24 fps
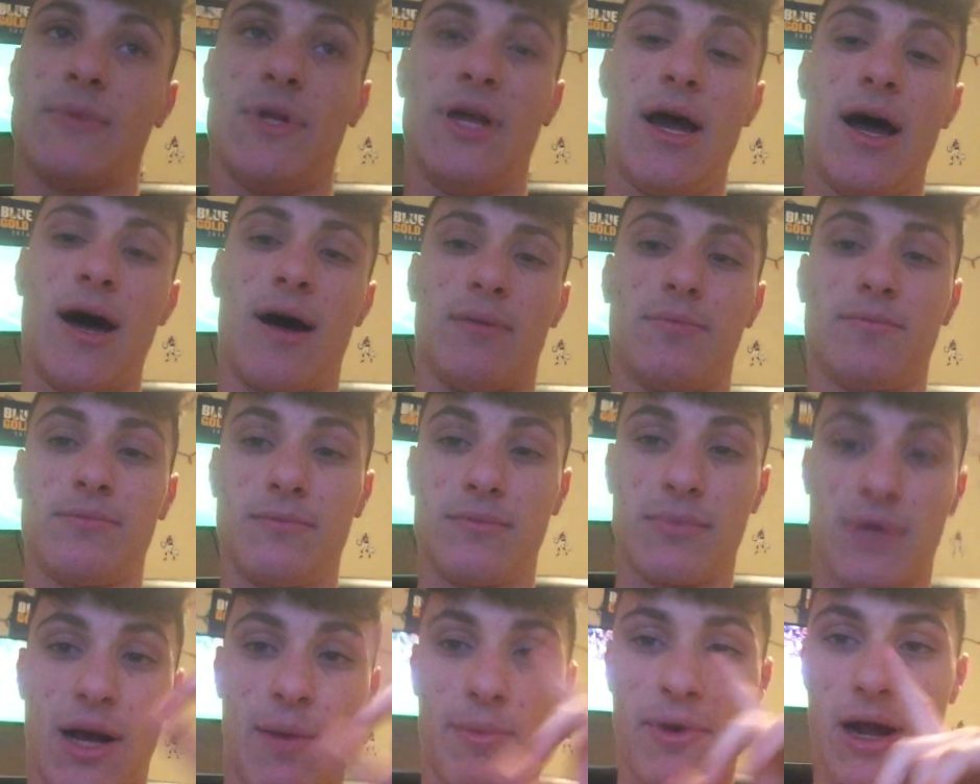Yeah,
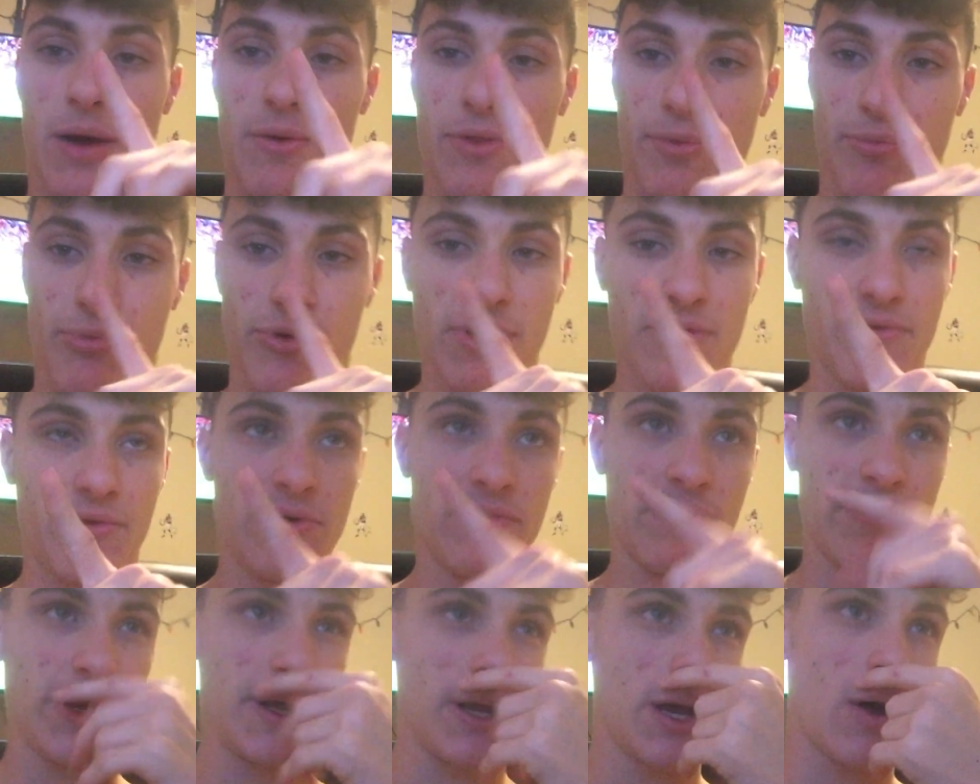coming out with a
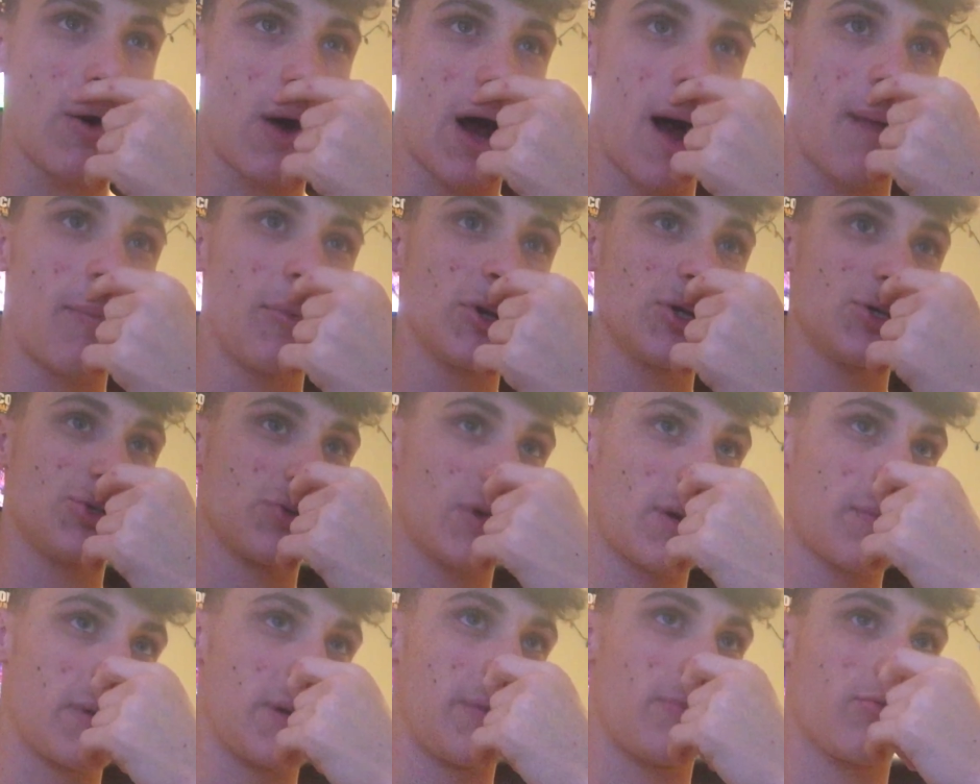preview video. I'm going to
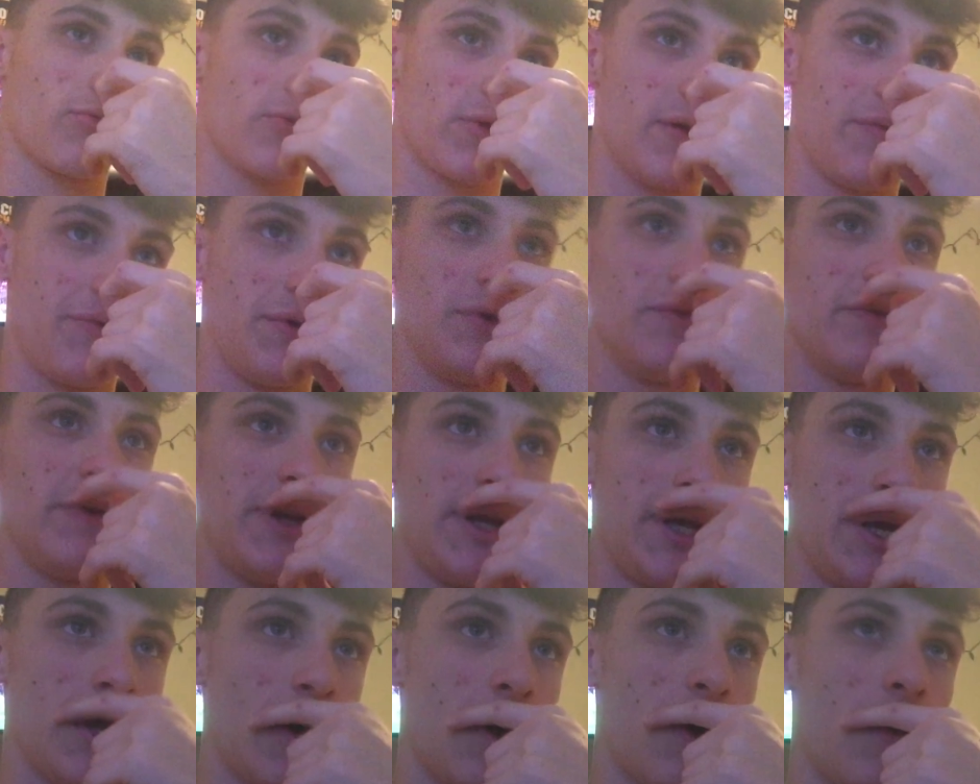drop a preview
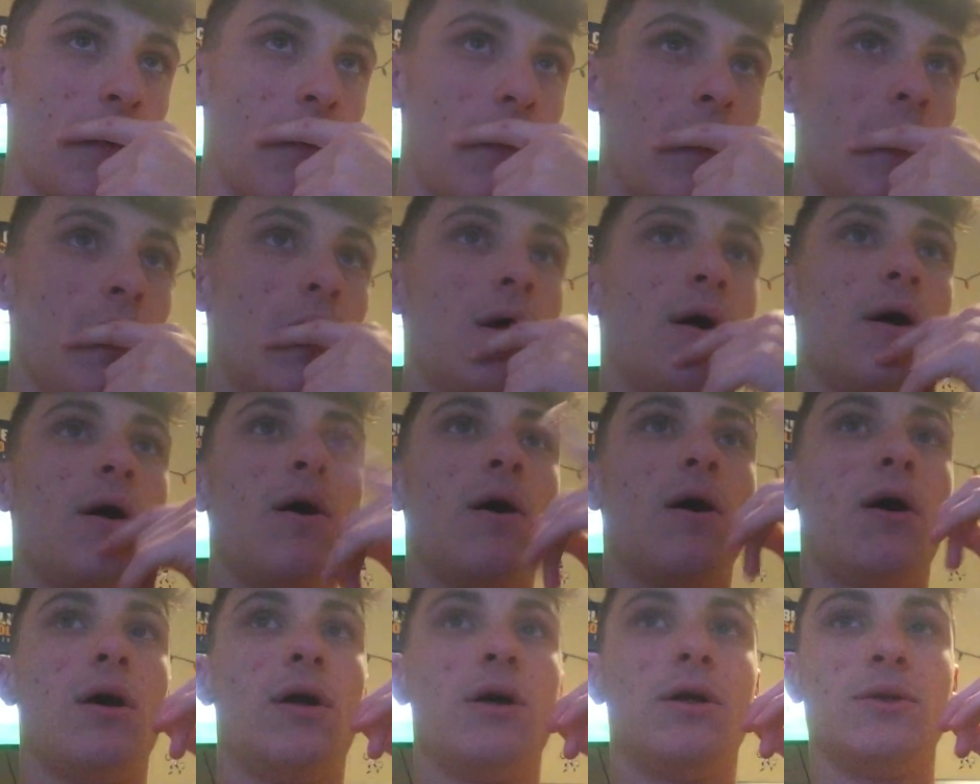video
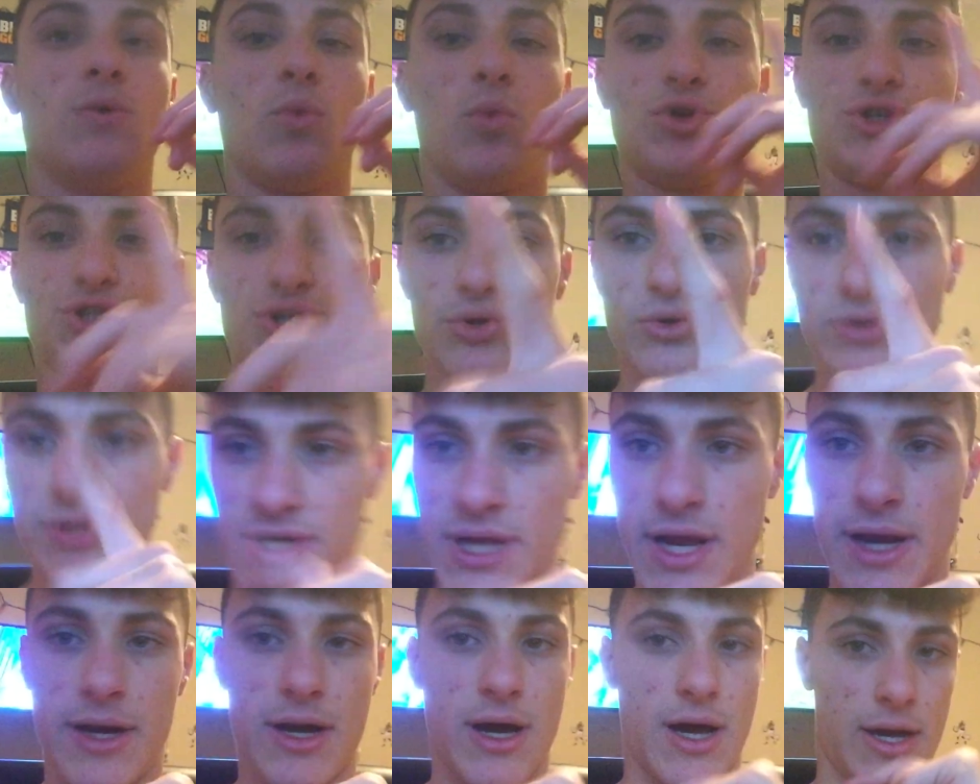
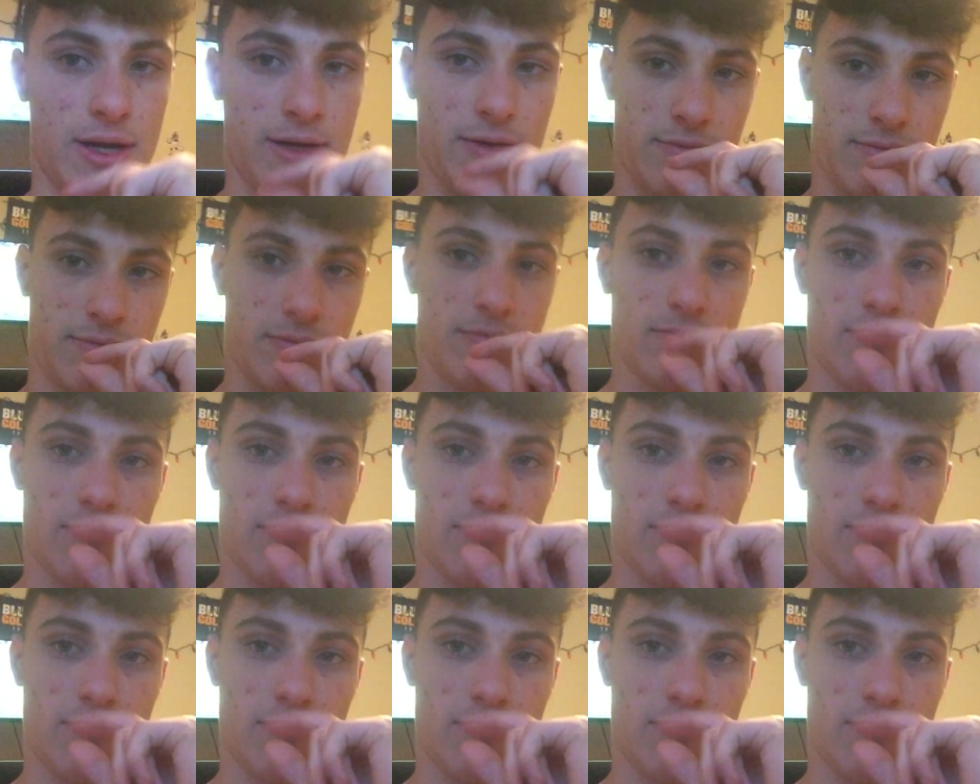Tuesday night.